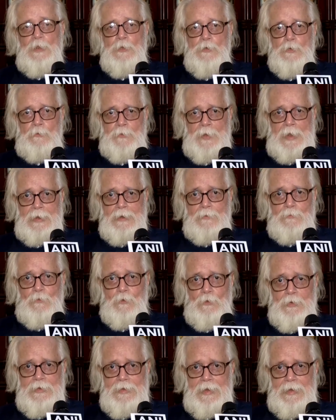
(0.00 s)
So we are the
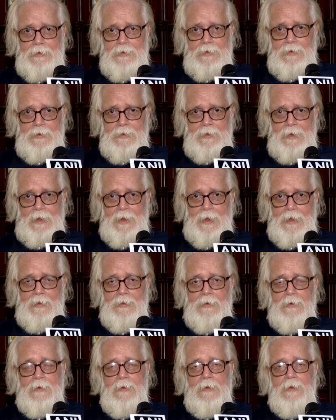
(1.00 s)
fourth nation in line.